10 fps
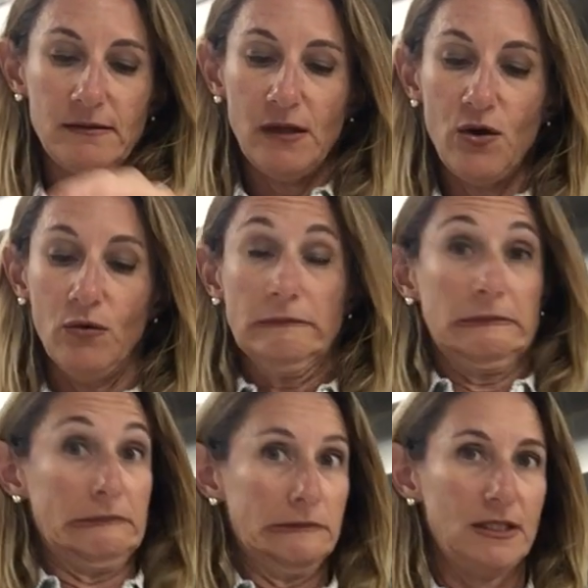No,
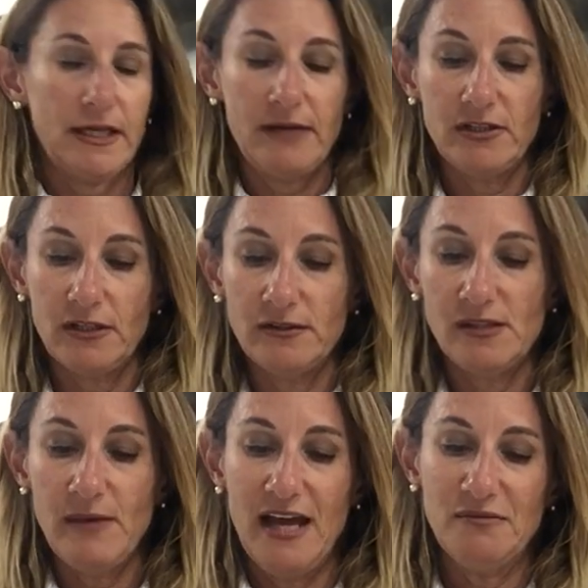I gave it a good
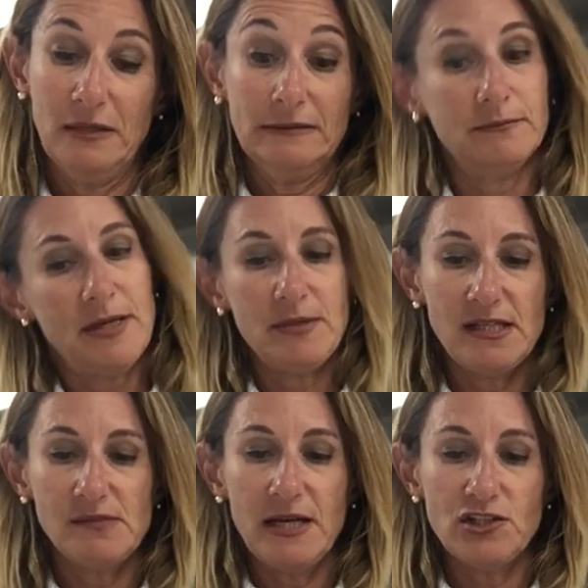smash. Maybe
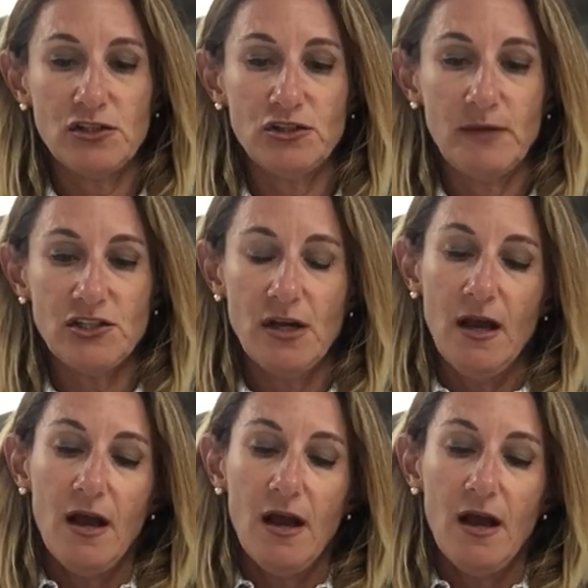I smashed it too much.